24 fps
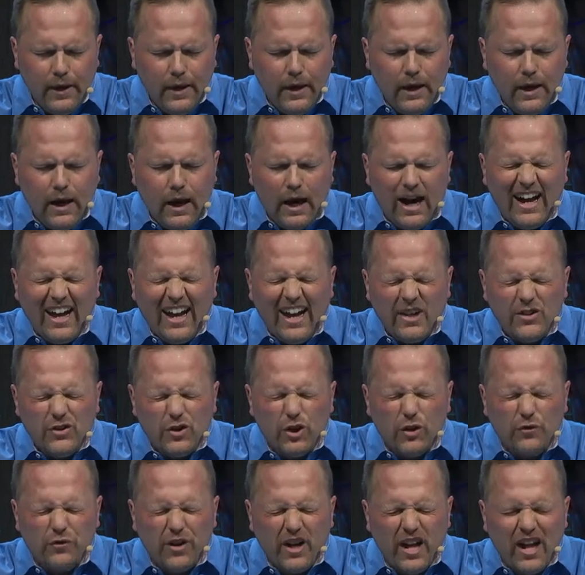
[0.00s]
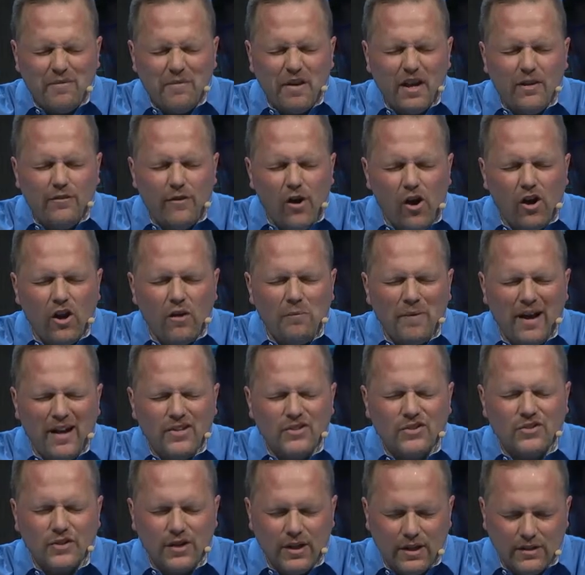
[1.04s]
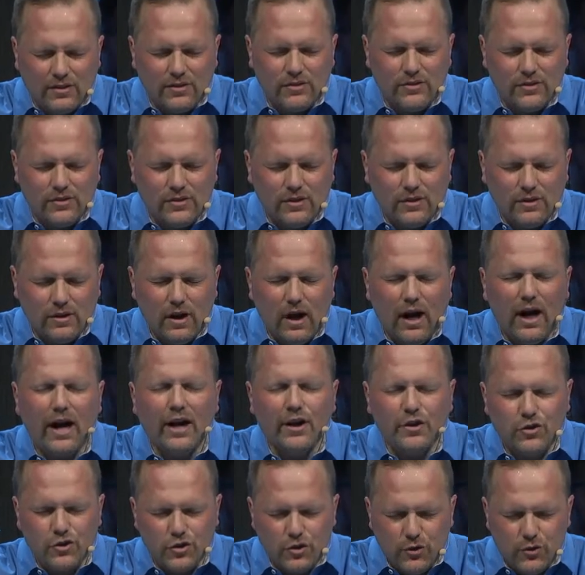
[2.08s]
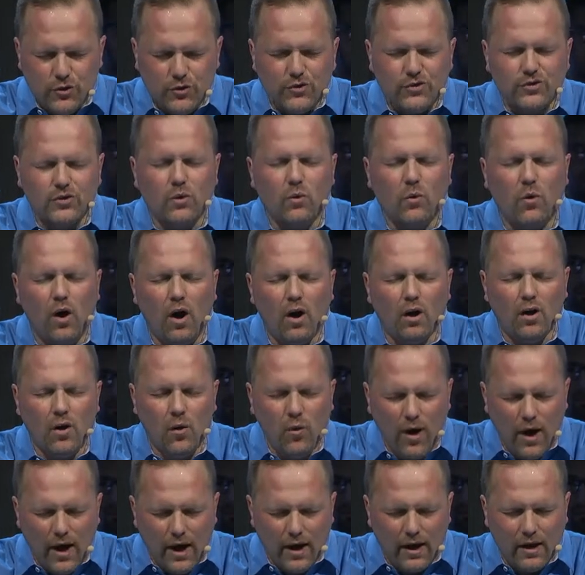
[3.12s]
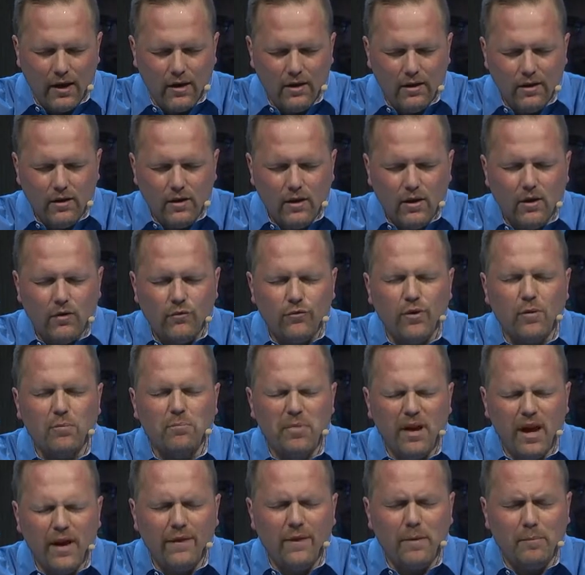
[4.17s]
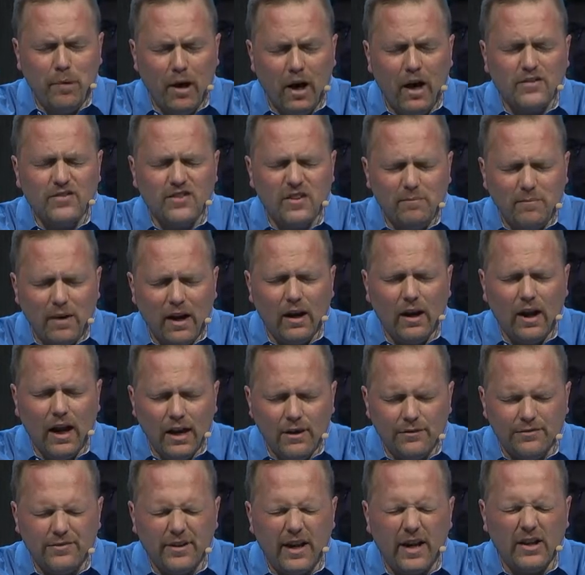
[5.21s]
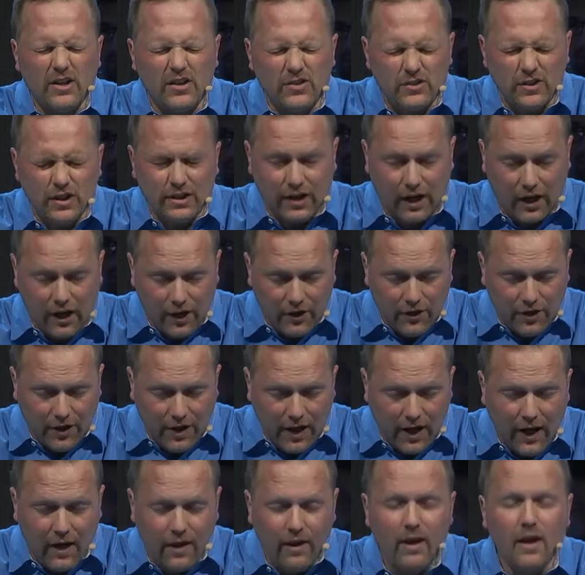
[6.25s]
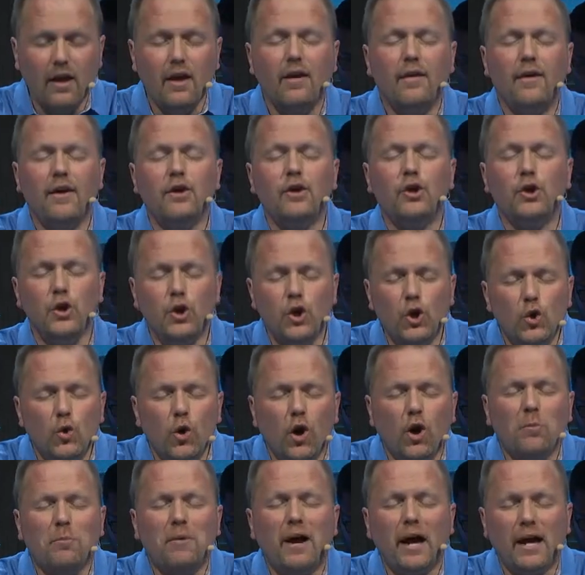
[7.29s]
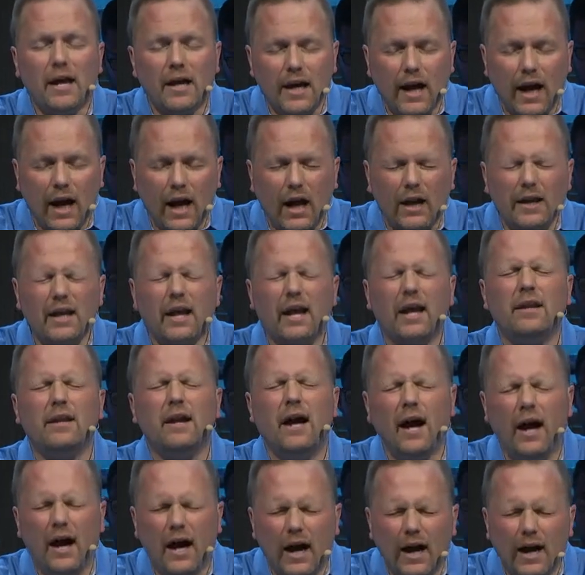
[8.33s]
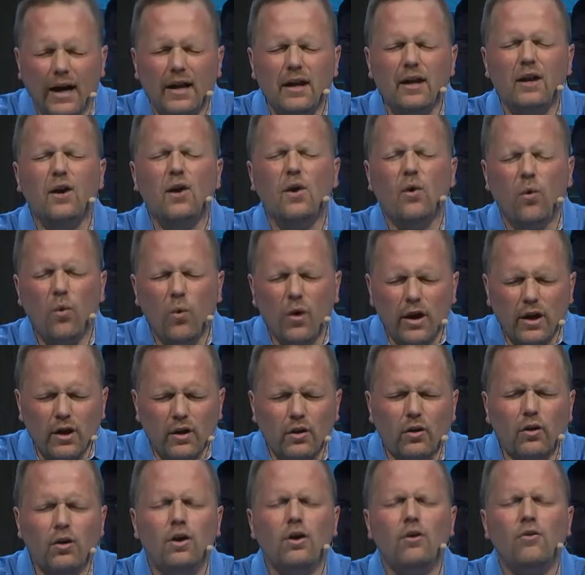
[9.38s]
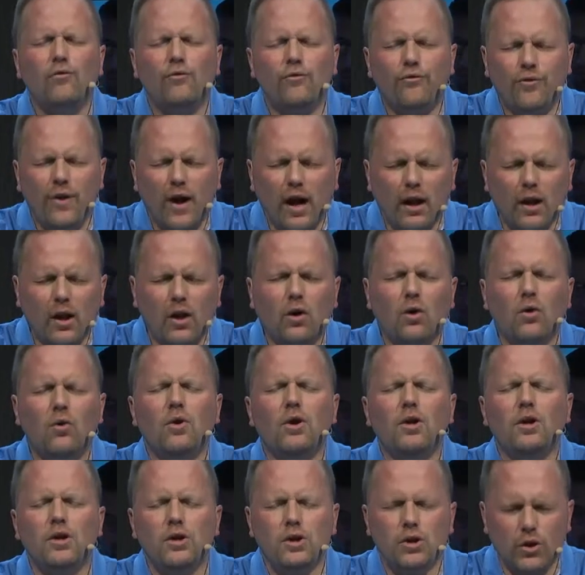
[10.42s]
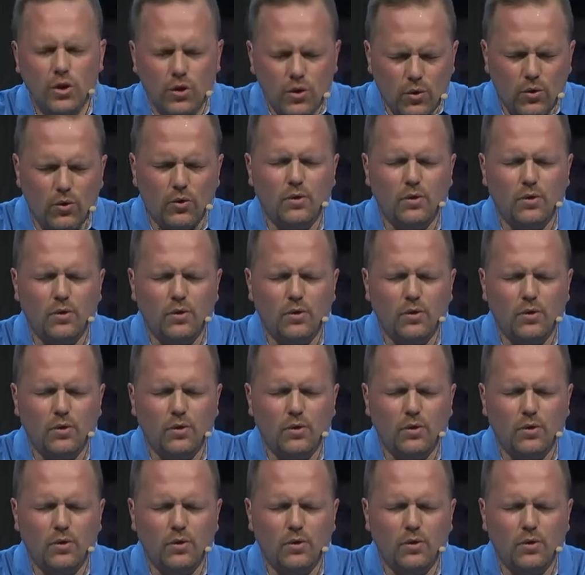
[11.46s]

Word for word: I ask you to forgive me of all of my sins. I choose to walk away from being the boss of my life. I declare today that you are my God and I will follow you.